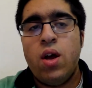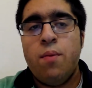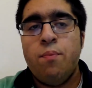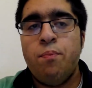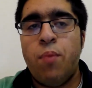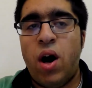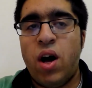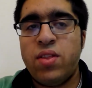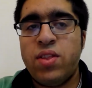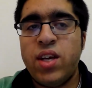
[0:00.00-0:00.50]

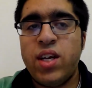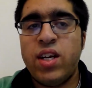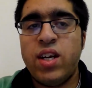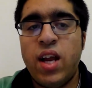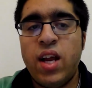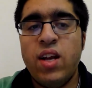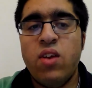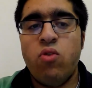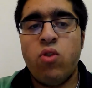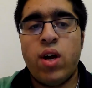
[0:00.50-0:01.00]
but I think in
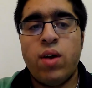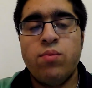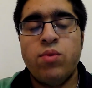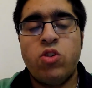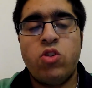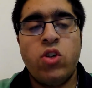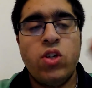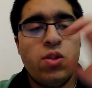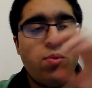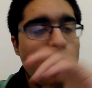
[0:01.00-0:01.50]
A-level
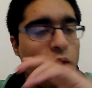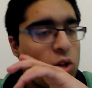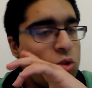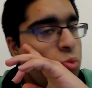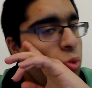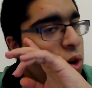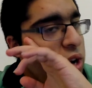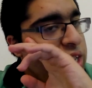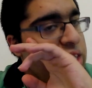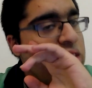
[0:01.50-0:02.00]
chemistry it's much
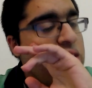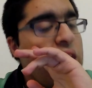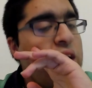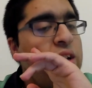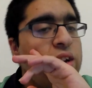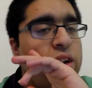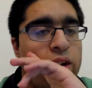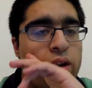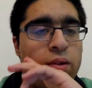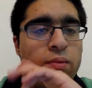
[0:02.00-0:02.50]
more
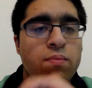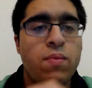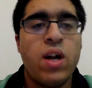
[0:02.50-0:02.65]
extended.